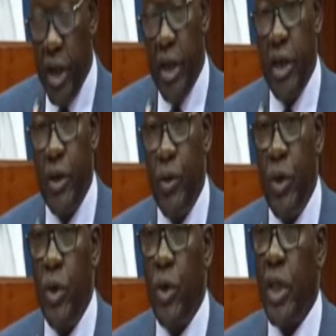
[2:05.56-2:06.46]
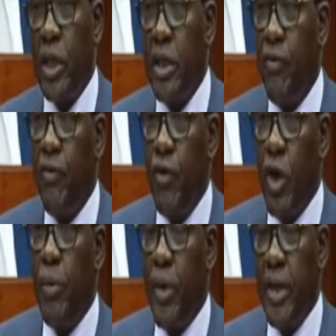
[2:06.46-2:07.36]
read, we know that the
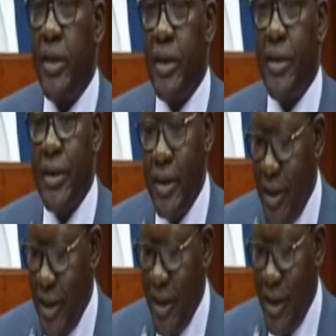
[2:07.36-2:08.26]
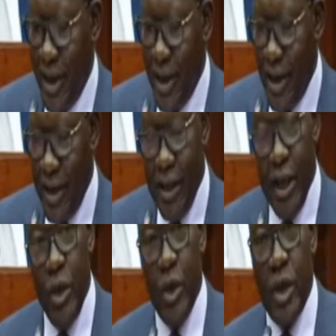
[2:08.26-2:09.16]
fuel prices uh, in
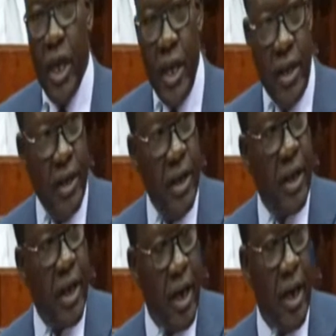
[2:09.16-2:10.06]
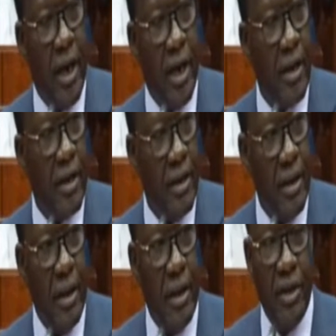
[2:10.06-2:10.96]
the UK, in Canada,
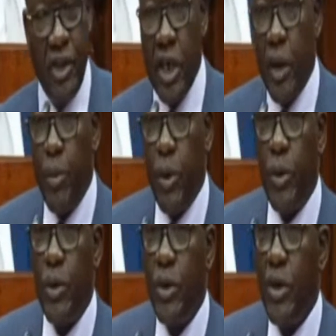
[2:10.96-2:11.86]
in Singapore,